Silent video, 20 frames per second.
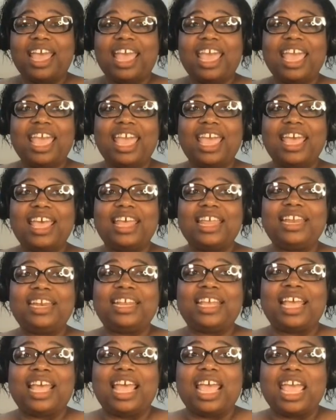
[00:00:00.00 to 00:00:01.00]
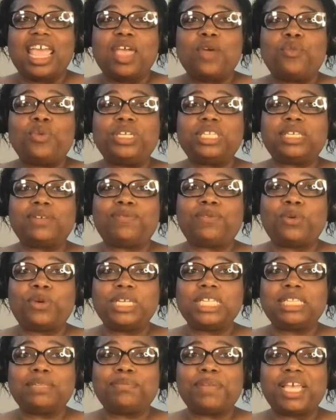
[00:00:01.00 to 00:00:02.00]
and it went to
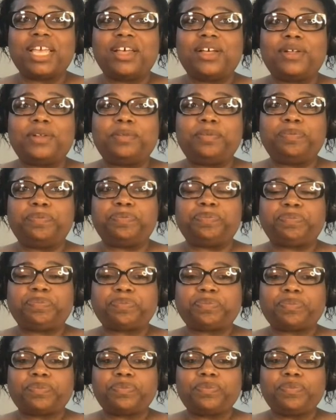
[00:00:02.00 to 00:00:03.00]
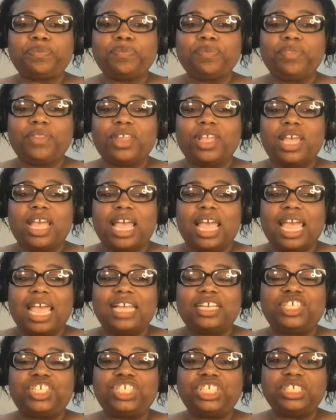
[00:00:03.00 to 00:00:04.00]
voicemail
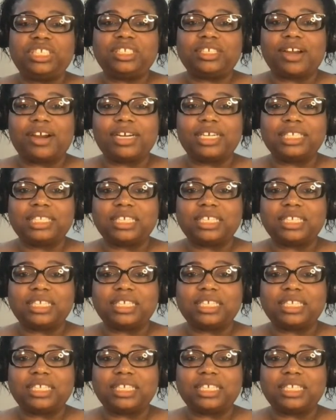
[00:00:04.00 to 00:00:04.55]
and she started